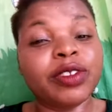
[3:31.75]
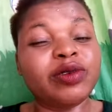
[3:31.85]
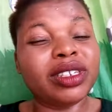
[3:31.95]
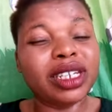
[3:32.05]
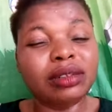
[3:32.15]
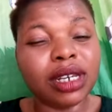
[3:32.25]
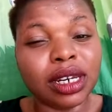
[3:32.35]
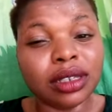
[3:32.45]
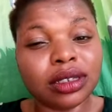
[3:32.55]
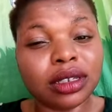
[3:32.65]
15
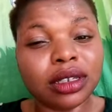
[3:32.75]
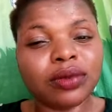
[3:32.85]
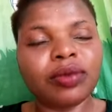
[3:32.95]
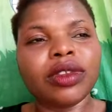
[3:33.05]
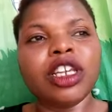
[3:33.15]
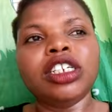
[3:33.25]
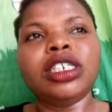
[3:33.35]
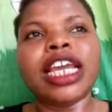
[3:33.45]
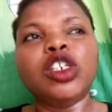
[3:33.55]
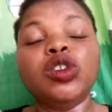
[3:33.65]
minutes
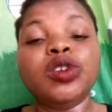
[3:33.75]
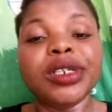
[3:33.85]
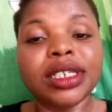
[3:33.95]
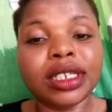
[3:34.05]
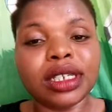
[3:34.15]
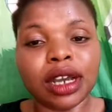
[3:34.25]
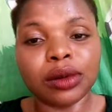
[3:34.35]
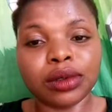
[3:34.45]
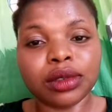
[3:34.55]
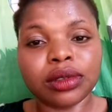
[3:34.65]
then you rinse it
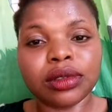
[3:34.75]
out